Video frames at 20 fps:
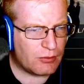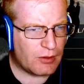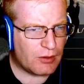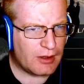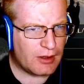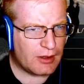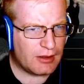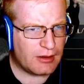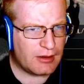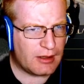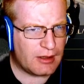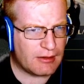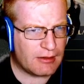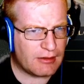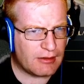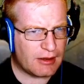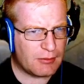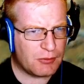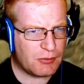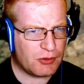why
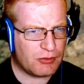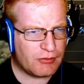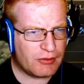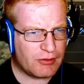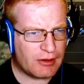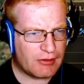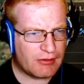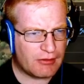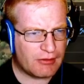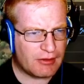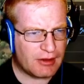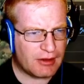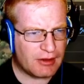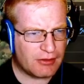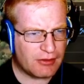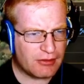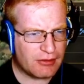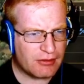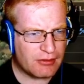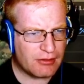can't I move that
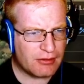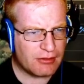slinger?